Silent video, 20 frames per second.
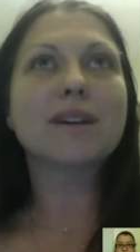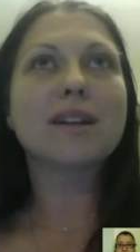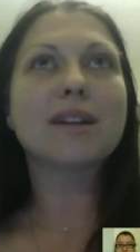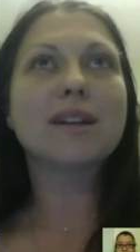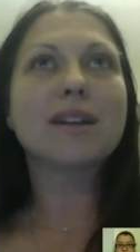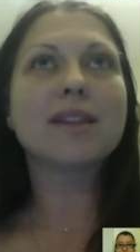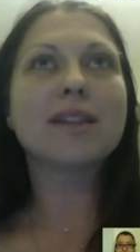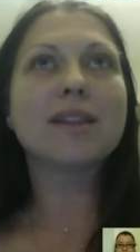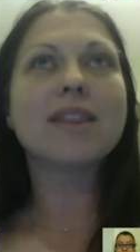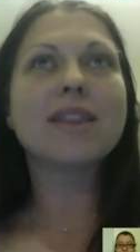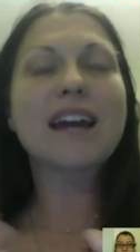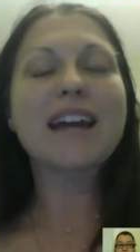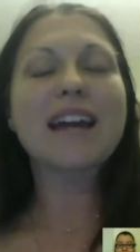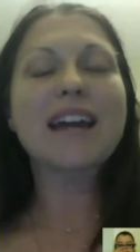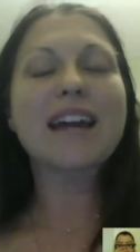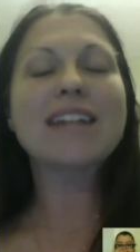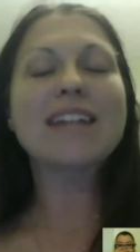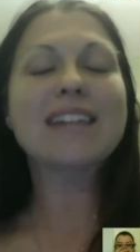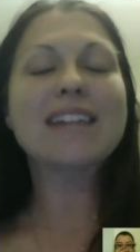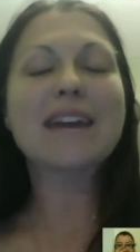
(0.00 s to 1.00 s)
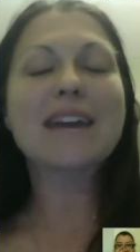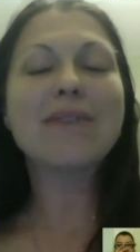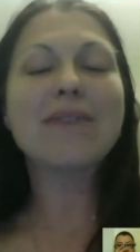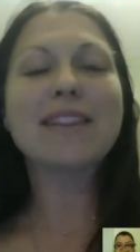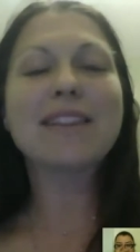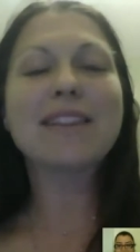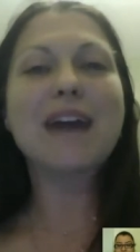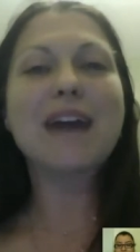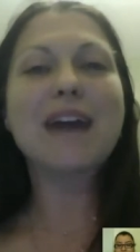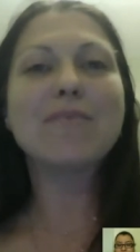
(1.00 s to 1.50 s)
the thing I can say
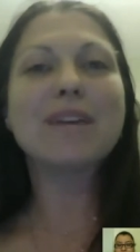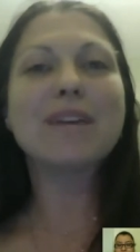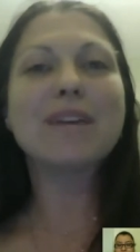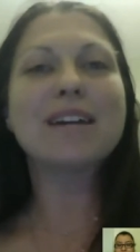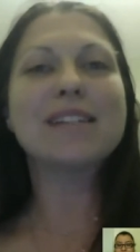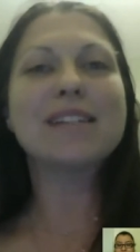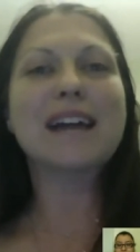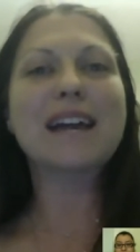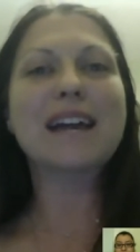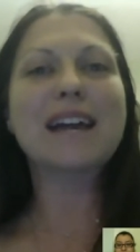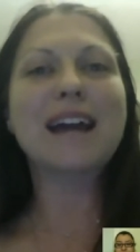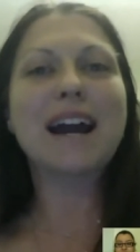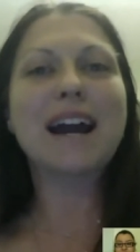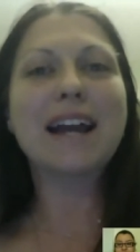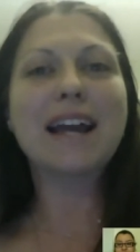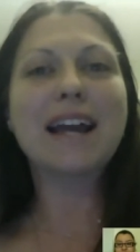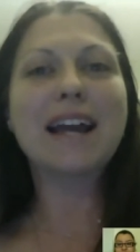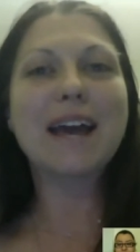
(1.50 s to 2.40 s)
about that, because I kind of